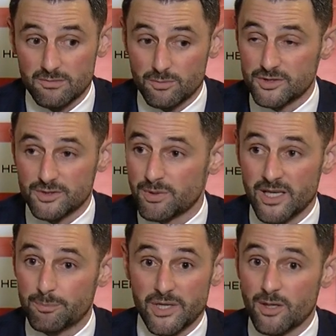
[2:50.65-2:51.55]
We're just
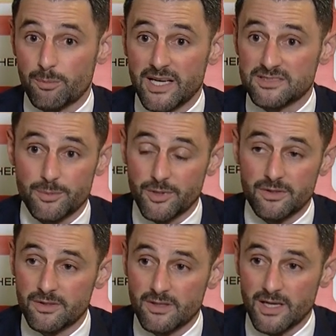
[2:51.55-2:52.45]
playing pickup basketball,
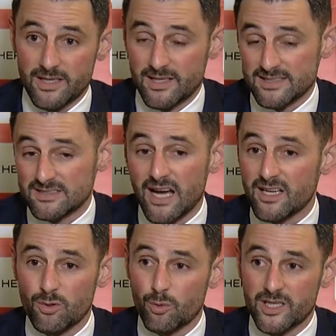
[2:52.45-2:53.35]
and that's not
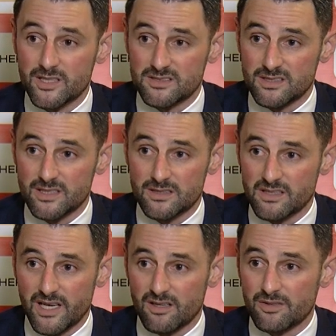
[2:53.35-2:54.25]
going to win in this league
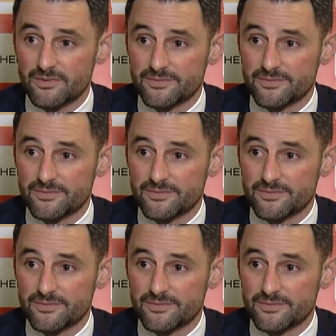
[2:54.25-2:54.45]
at all.